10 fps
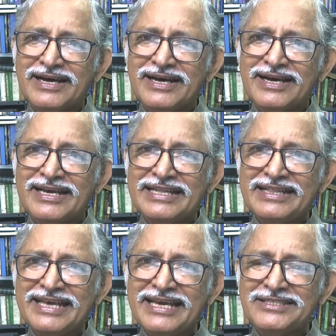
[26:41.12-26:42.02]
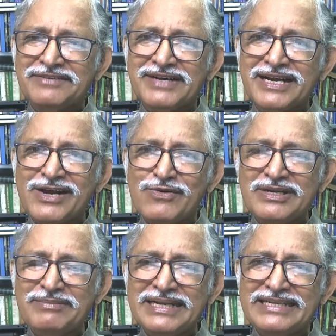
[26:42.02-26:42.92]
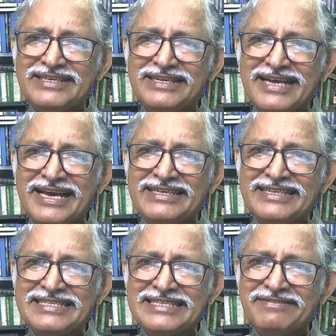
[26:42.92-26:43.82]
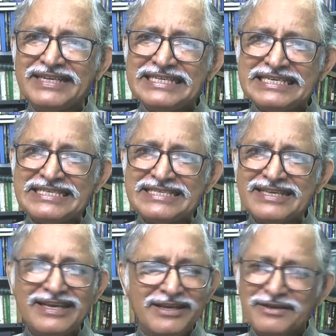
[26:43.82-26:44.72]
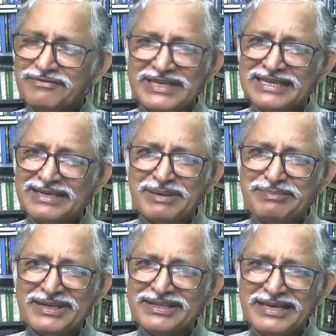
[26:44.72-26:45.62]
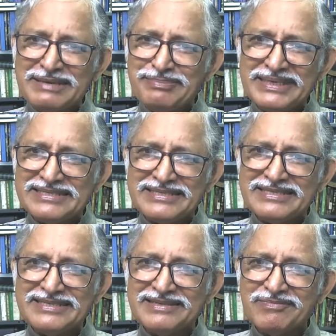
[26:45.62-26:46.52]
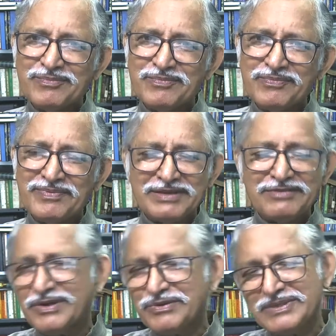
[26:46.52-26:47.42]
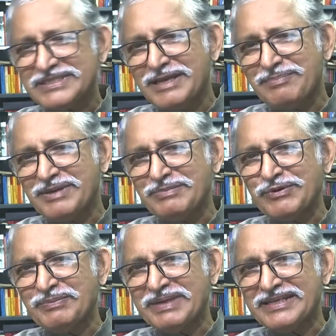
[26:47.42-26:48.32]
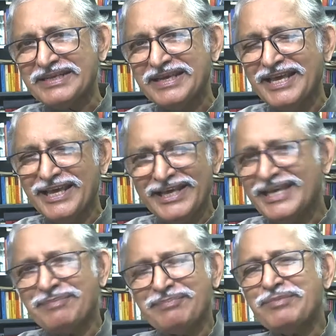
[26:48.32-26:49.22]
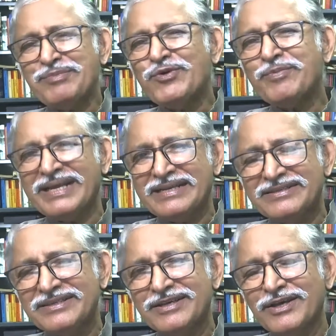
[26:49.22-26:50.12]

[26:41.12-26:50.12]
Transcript: uh, in the age of accountability in 1970s, we remember the hippies. What was the hippie movement? Hippie movement